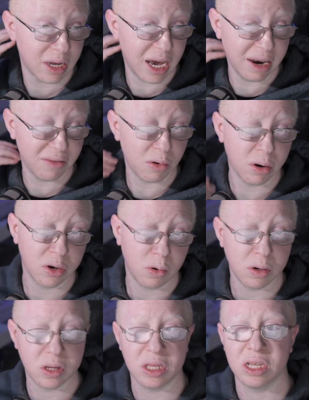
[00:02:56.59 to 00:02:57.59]
kind of going
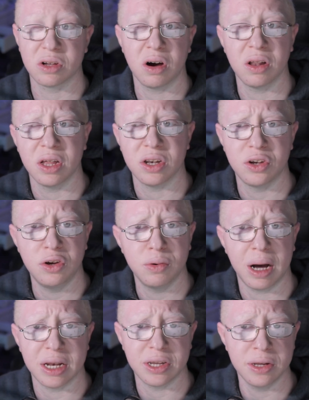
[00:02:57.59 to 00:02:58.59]
towards the Scarlett
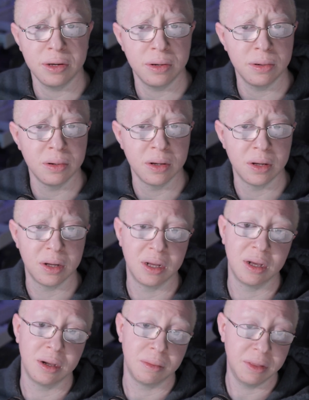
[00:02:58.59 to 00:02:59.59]
2x2.
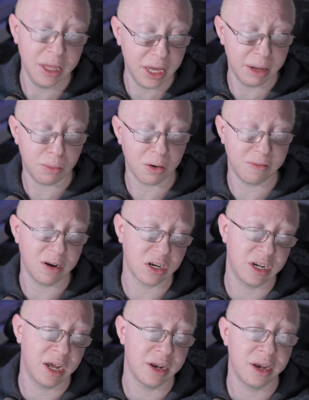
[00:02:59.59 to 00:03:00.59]
Then you get more
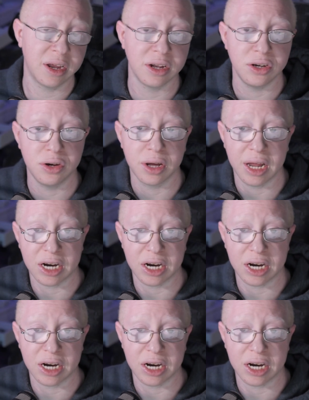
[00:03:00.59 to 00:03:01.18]
functionality because you can